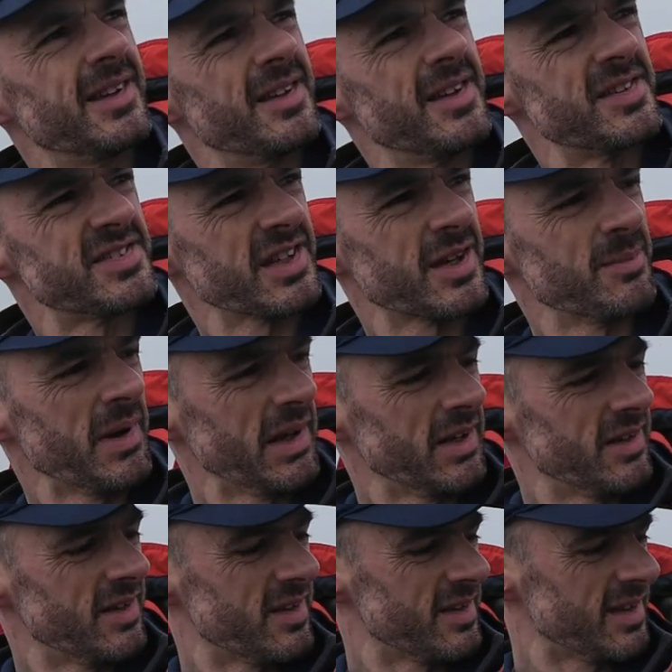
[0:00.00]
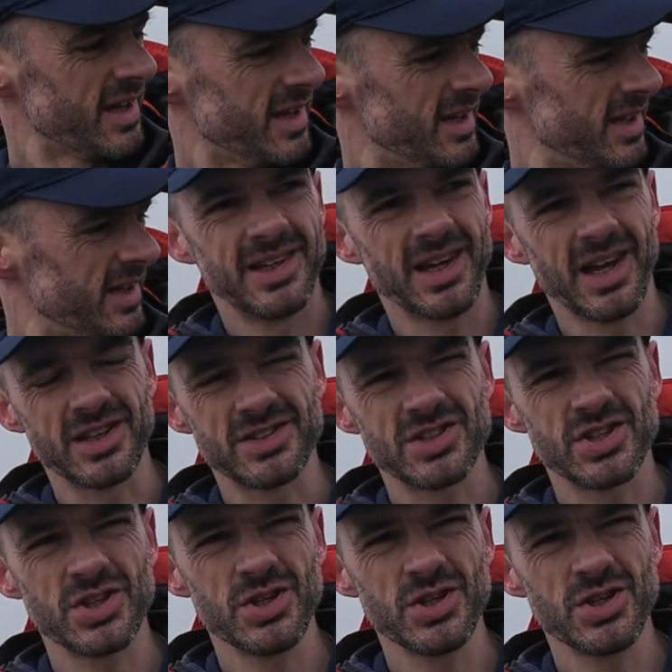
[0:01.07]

The second mountain of the day at